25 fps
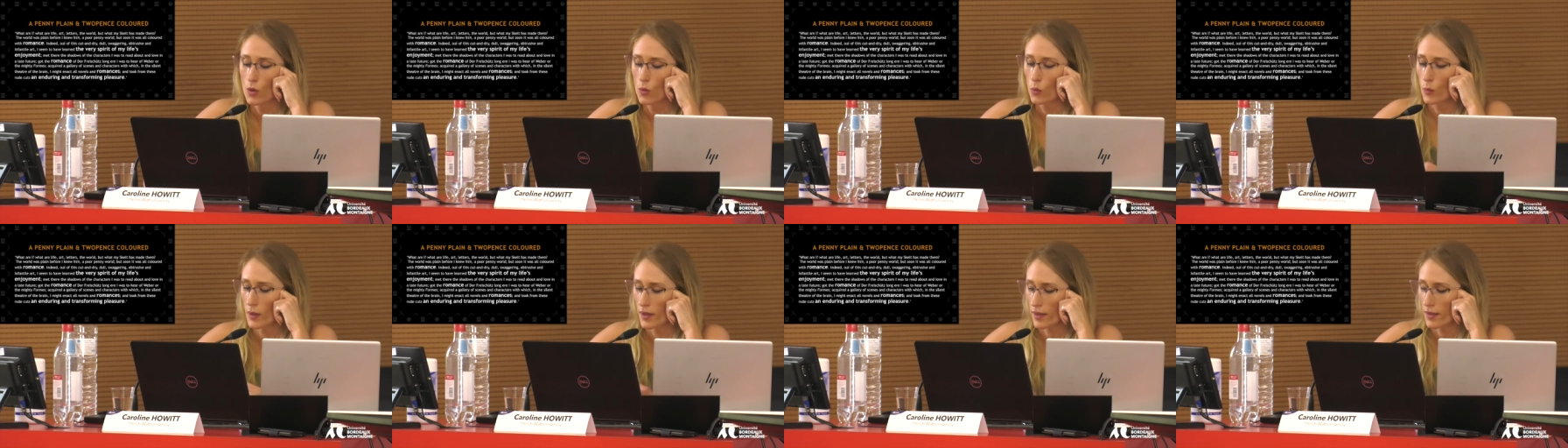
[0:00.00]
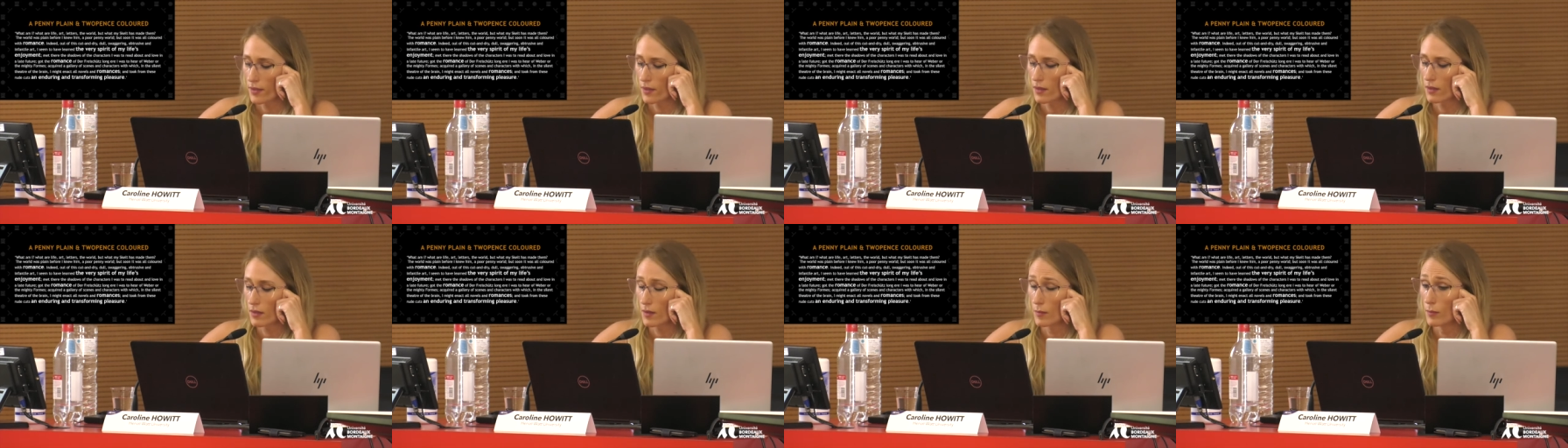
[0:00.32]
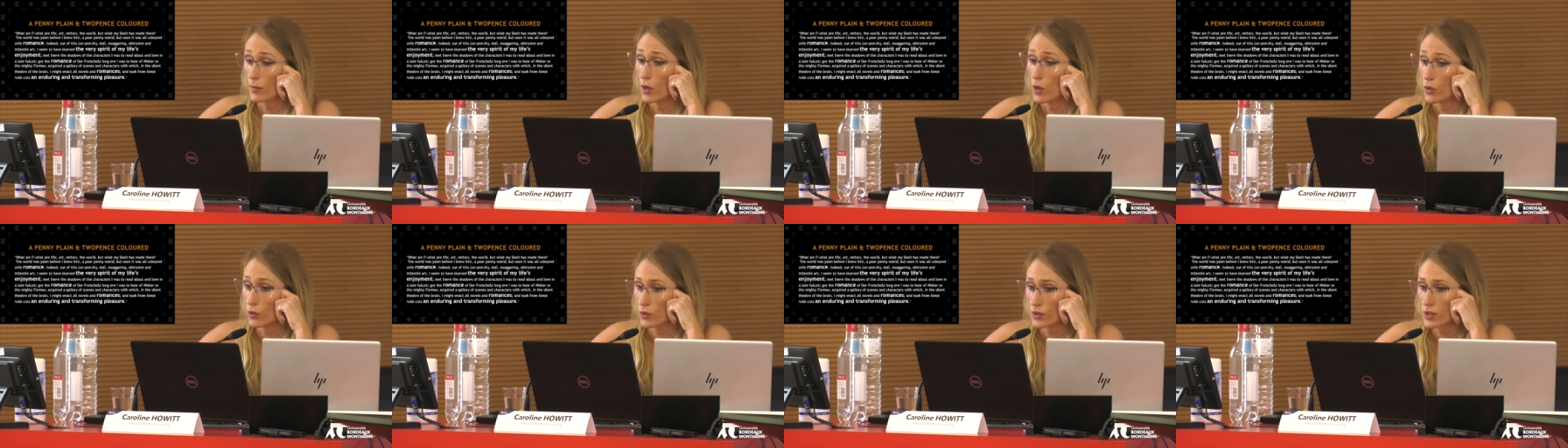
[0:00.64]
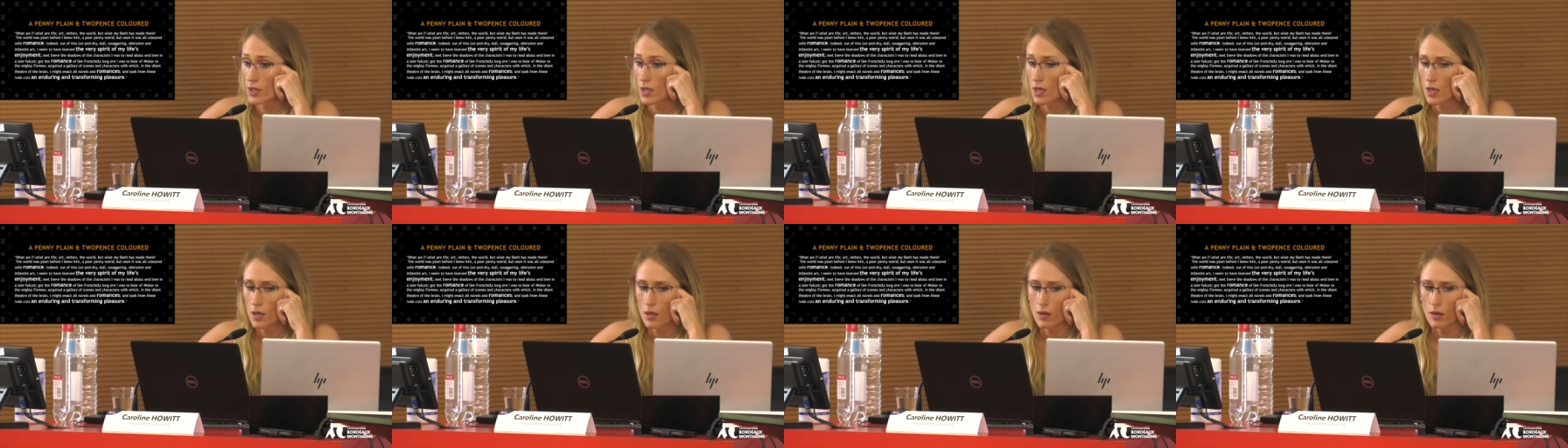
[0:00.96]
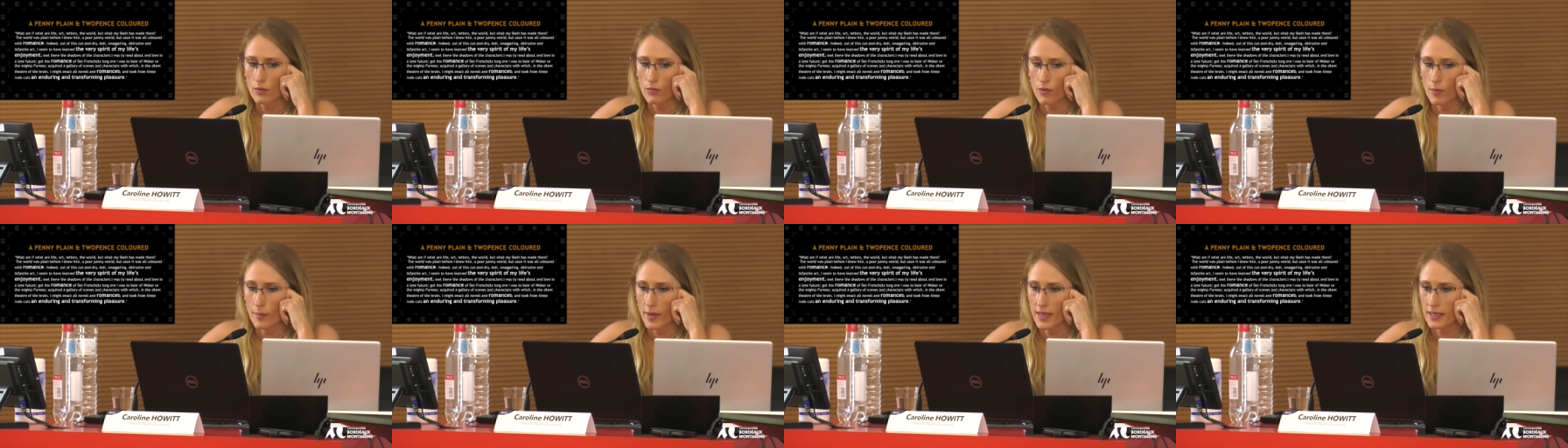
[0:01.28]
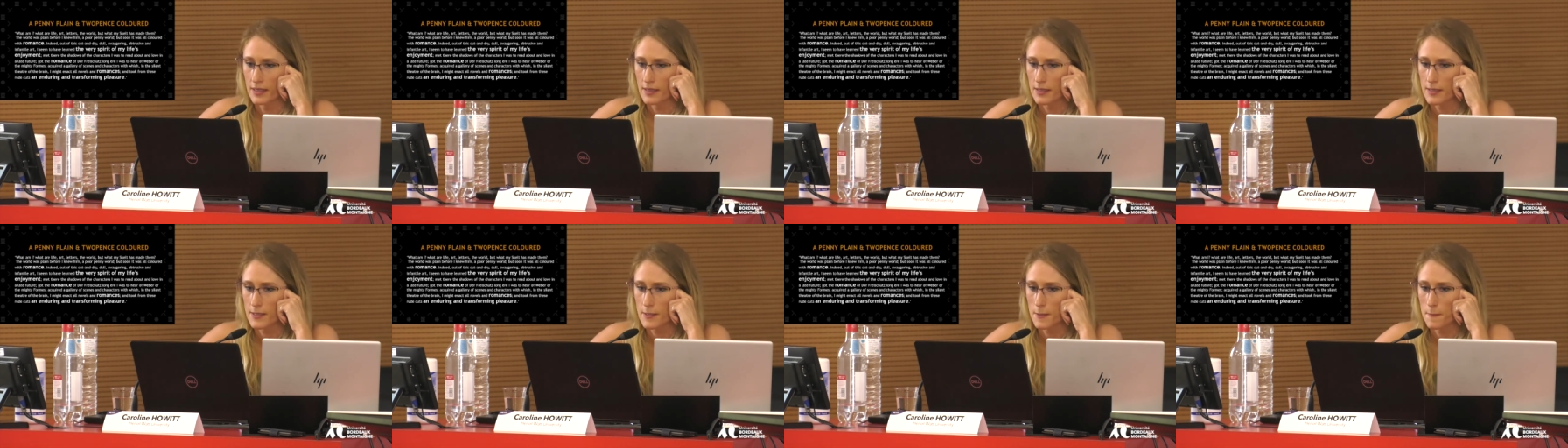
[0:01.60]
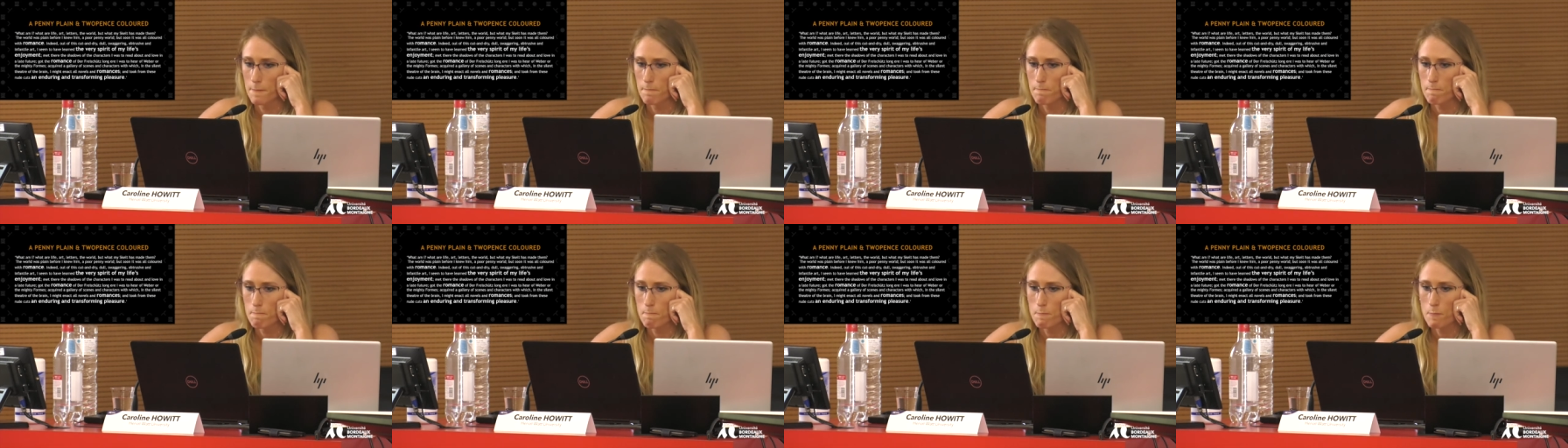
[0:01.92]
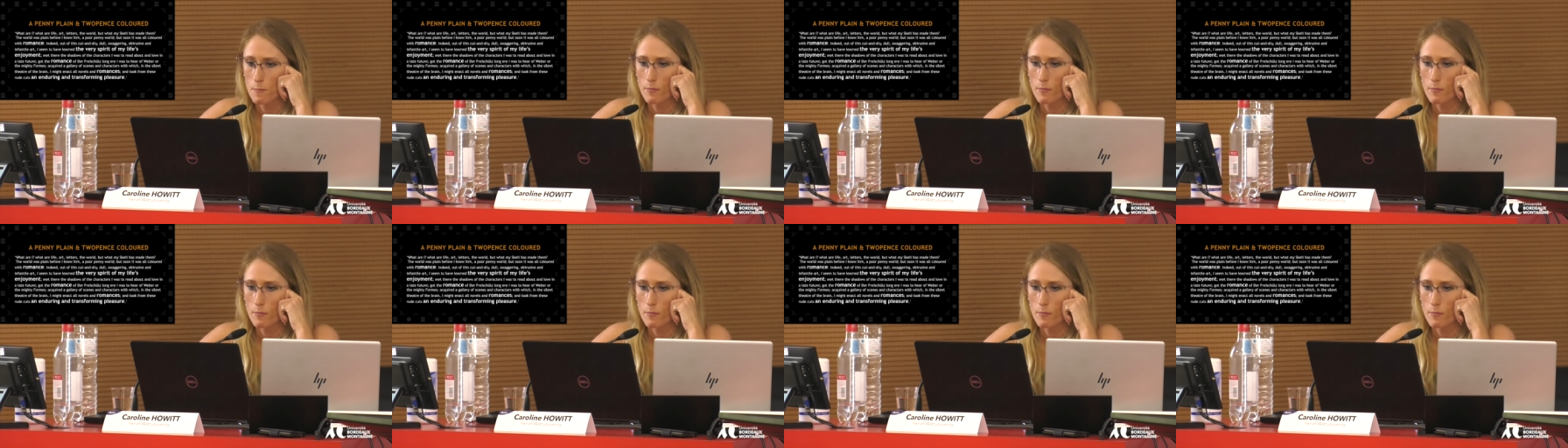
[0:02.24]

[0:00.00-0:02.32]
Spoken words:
with the mode of romance.